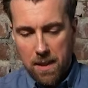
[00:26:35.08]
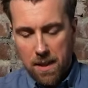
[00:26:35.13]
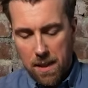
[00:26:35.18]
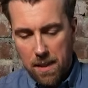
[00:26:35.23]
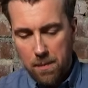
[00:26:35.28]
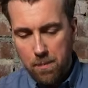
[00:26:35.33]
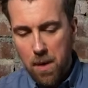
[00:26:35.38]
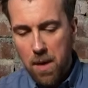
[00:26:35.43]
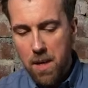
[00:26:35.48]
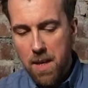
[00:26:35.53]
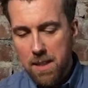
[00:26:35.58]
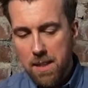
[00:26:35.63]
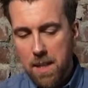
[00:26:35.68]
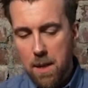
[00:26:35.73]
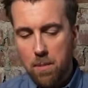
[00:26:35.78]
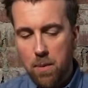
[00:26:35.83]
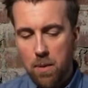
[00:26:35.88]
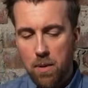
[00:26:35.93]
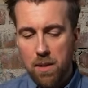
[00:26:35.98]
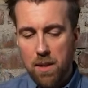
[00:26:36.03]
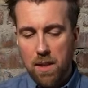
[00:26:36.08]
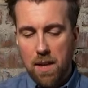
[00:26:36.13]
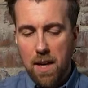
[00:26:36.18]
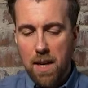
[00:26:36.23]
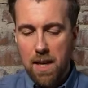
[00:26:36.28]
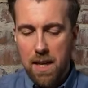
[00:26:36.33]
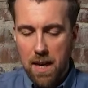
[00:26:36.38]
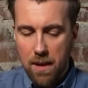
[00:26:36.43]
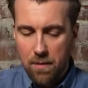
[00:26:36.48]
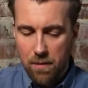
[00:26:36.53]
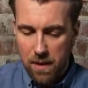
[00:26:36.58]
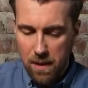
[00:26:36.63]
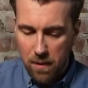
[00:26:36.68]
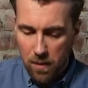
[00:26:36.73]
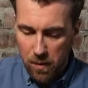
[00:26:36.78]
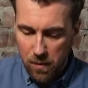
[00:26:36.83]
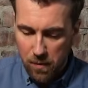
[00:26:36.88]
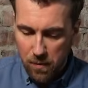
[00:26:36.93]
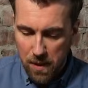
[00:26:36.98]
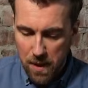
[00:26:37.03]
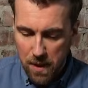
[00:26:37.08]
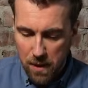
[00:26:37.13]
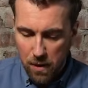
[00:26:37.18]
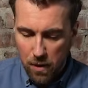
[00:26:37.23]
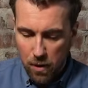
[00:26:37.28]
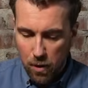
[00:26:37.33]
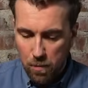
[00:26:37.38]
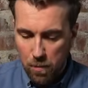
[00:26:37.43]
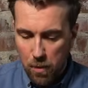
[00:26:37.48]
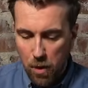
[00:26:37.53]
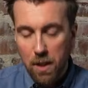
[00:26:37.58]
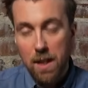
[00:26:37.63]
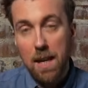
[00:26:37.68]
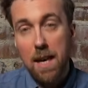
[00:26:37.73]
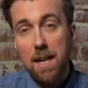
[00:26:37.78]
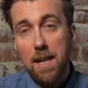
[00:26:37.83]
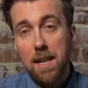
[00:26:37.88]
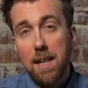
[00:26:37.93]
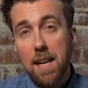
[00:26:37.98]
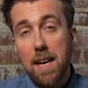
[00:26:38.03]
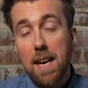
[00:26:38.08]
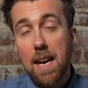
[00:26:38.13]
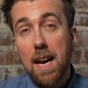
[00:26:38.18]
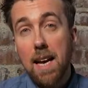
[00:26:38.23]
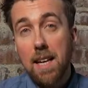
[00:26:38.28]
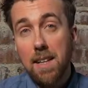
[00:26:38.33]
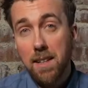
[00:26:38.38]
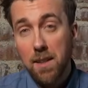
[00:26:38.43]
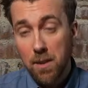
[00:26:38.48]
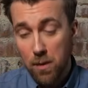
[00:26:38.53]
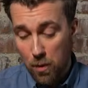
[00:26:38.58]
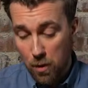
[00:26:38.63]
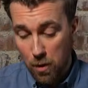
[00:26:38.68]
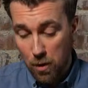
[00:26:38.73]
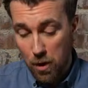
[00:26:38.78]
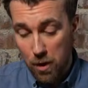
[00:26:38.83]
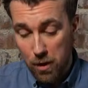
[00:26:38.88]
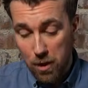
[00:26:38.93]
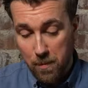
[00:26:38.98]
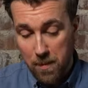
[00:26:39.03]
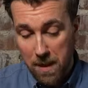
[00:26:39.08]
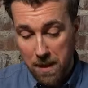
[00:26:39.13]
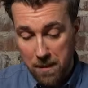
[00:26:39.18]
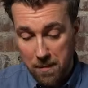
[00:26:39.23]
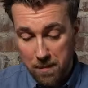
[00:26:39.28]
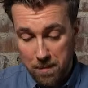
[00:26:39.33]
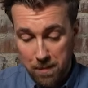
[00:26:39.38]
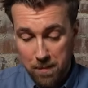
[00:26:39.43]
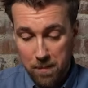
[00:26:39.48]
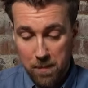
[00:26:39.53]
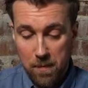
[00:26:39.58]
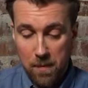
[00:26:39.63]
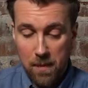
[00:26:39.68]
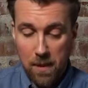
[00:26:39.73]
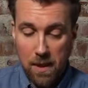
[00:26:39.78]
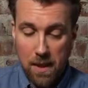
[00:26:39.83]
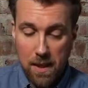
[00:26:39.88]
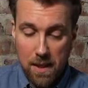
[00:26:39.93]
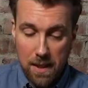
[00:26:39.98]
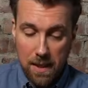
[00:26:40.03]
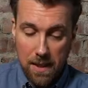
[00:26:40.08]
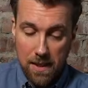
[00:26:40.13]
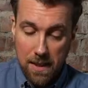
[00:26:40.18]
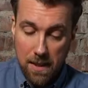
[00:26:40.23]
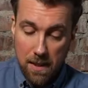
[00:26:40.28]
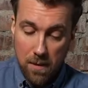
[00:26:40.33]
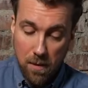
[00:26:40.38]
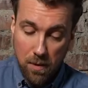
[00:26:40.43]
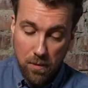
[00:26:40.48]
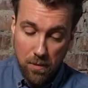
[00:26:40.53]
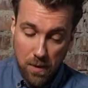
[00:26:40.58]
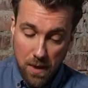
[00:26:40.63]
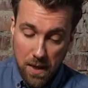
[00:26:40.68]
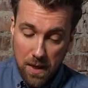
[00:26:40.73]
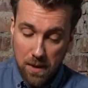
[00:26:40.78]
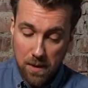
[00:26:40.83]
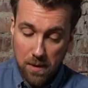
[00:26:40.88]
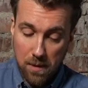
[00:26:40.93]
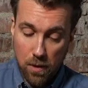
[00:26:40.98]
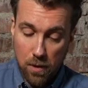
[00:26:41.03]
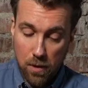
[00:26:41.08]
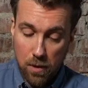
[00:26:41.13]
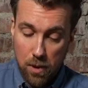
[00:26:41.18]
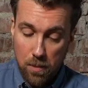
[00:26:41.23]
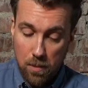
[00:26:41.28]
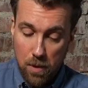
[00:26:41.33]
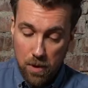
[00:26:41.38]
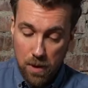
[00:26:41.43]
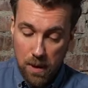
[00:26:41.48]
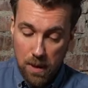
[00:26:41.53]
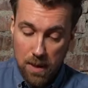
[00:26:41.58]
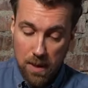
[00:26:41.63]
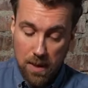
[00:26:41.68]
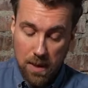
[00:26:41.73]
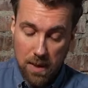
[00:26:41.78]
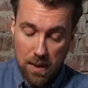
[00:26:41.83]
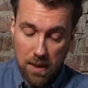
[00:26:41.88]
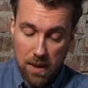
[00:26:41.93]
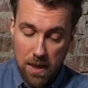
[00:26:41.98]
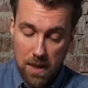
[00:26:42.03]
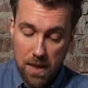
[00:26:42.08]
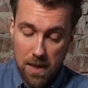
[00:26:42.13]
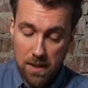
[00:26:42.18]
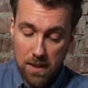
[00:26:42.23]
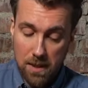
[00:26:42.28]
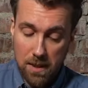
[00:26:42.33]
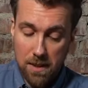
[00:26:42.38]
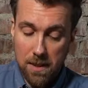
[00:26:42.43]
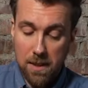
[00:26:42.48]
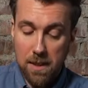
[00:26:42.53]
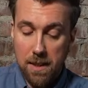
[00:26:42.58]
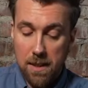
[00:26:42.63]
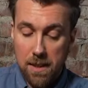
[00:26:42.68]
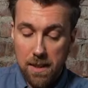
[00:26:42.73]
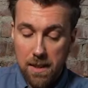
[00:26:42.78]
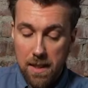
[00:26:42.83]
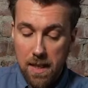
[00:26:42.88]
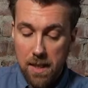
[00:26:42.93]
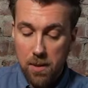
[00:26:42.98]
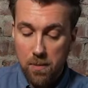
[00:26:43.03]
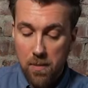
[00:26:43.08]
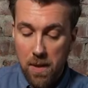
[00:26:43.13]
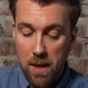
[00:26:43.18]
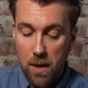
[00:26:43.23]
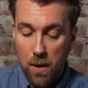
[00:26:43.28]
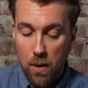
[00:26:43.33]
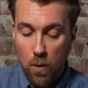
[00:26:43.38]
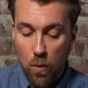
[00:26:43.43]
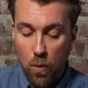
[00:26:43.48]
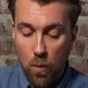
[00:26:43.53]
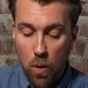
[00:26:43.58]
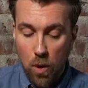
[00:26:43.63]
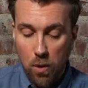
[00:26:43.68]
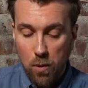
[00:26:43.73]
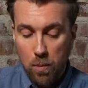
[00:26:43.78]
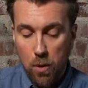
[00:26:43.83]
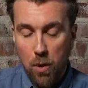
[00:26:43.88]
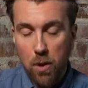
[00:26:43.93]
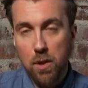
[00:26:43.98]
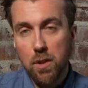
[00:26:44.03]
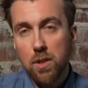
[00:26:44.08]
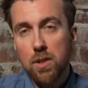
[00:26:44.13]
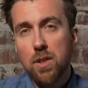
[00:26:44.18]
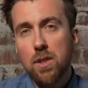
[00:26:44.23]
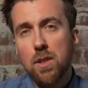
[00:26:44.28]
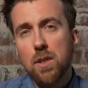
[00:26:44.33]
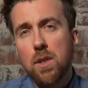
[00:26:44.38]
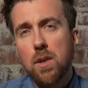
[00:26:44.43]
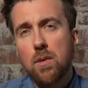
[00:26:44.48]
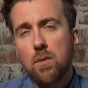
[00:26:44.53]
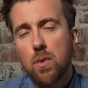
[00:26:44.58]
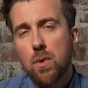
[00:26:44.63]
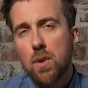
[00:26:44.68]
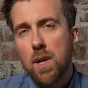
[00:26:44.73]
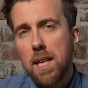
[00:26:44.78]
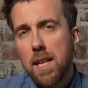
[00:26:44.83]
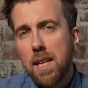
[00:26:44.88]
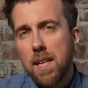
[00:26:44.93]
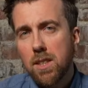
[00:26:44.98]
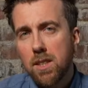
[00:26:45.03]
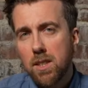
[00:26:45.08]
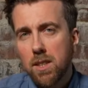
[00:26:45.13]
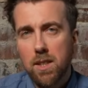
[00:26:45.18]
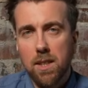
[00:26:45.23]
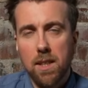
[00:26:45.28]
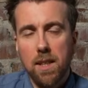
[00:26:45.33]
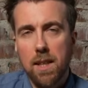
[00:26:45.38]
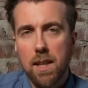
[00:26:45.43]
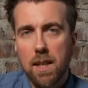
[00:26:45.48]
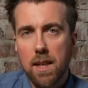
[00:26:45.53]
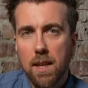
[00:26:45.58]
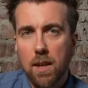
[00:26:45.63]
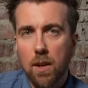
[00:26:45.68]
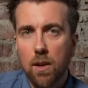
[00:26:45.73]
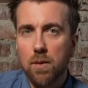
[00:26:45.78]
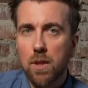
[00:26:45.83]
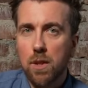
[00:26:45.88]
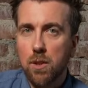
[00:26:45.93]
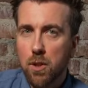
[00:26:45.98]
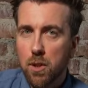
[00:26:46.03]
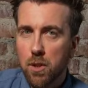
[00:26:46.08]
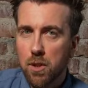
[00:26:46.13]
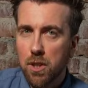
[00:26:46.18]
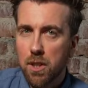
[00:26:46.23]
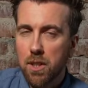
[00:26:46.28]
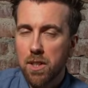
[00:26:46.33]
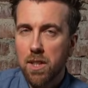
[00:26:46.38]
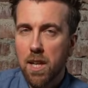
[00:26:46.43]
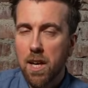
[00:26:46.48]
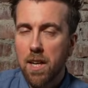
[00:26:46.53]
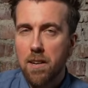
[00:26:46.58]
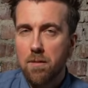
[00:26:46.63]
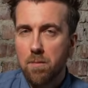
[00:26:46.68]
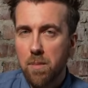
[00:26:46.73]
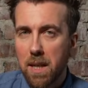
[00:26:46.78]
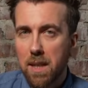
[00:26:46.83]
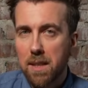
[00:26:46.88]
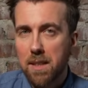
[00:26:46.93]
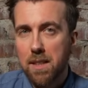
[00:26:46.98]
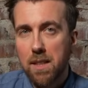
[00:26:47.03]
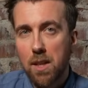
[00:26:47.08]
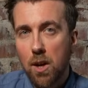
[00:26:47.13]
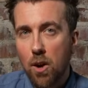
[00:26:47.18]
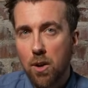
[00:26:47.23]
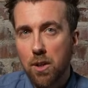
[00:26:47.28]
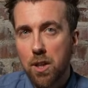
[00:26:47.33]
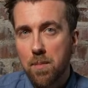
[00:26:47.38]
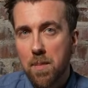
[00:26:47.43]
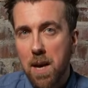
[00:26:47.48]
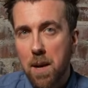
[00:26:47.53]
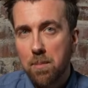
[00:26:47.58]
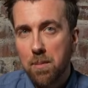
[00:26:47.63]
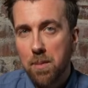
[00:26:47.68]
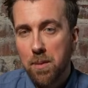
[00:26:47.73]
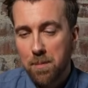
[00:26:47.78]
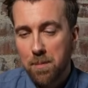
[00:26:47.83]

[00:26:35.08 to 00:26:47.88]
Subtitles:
In my example, I have level 3 on Bogler and on Landsman. And the level 3 on the Bogler alliance gets me 1 point for each of the churches I have built on the map.